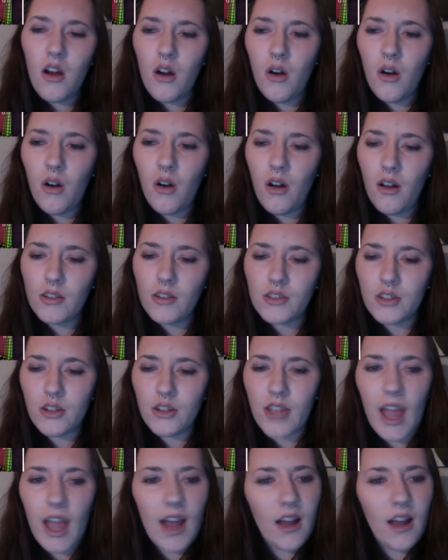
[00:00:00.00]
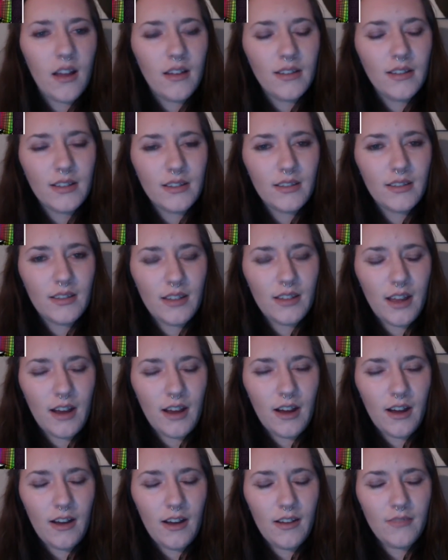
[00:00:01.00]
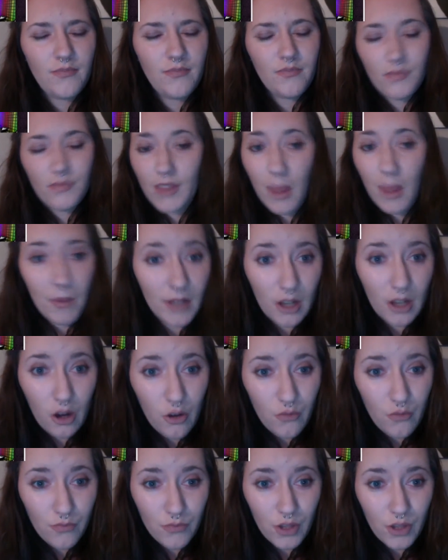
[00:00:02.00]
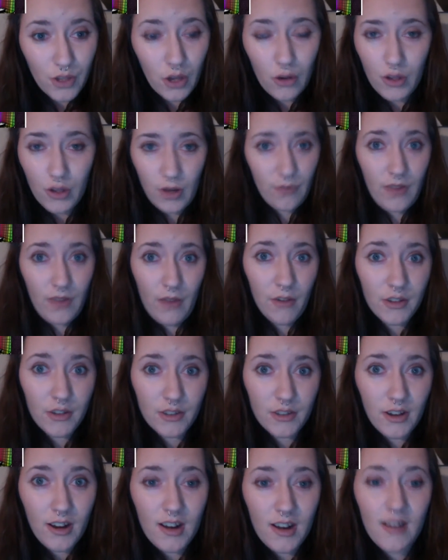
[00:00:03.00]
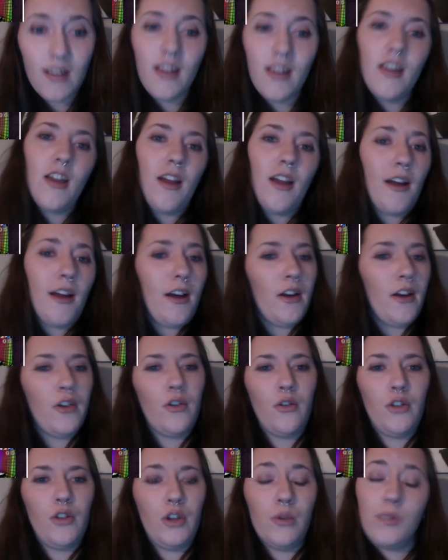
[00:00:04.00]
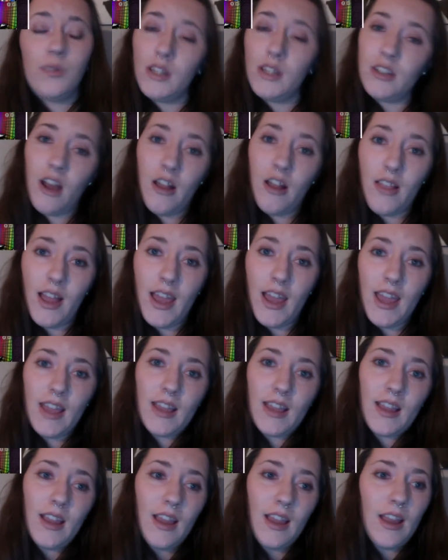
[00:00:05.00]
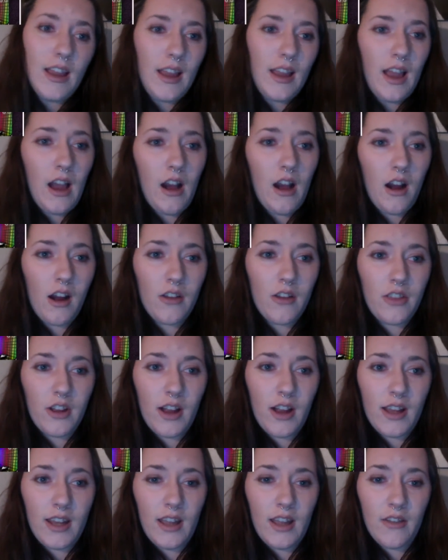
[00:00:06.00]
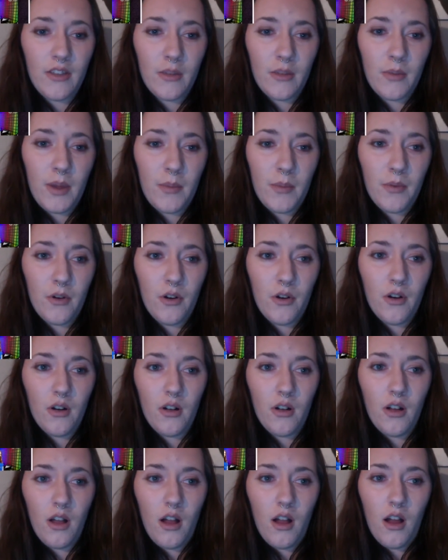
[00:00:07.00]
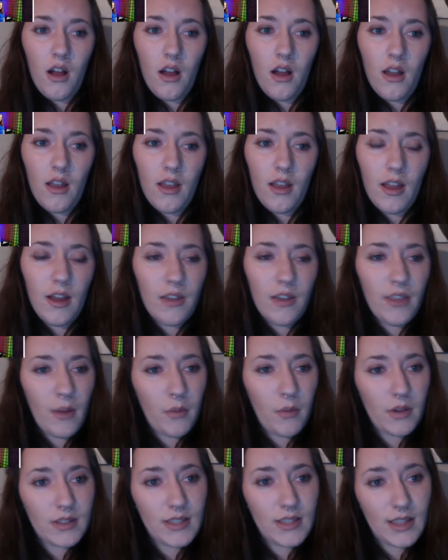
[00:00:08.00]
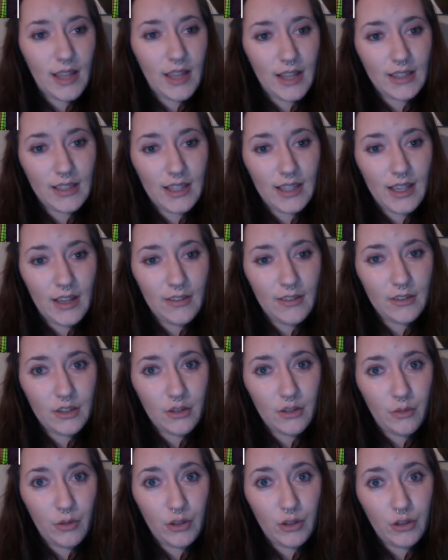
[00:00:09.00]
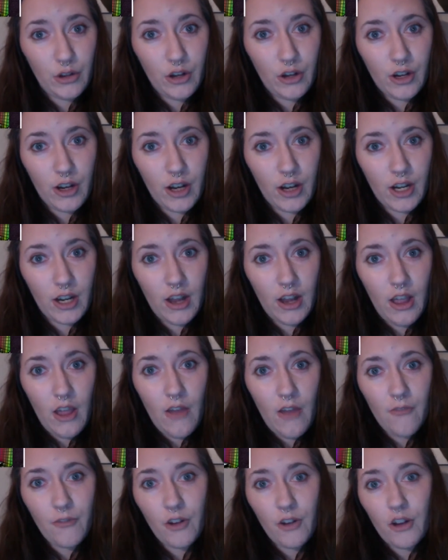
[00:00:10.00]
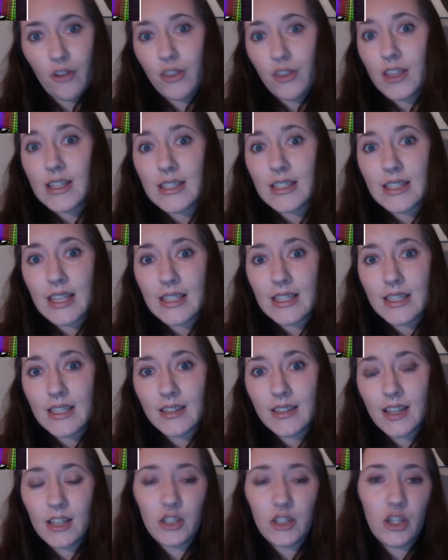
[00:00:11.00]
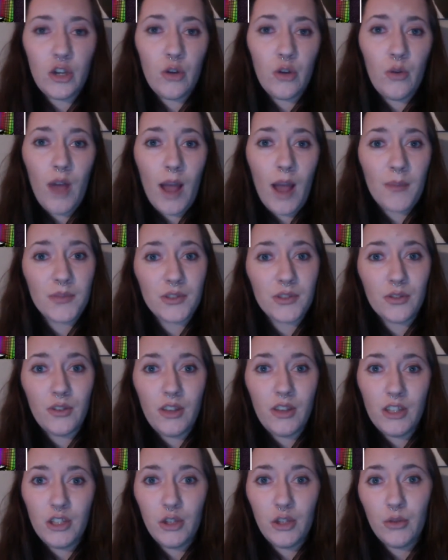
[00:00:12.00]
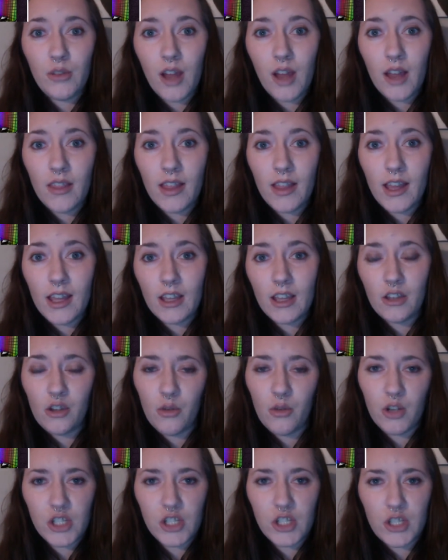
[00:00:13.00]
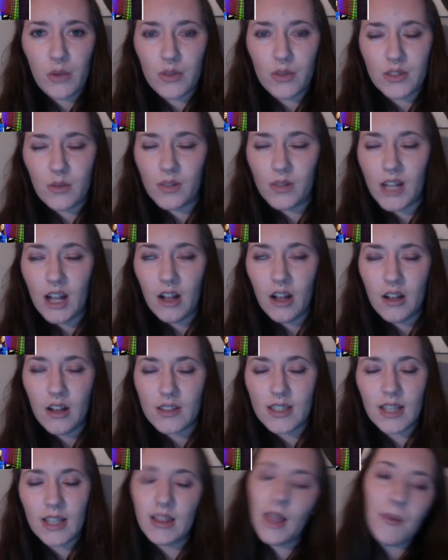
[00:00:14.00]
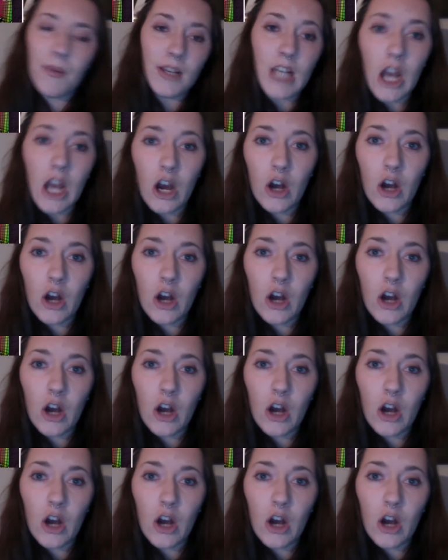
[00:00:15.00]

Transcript: So yeah, let me know who your favorites are, who you did not like. Are there any other people, that were selected to return for this season, like, you absolutely do not like, and you wish that was someone else? Like, let me know.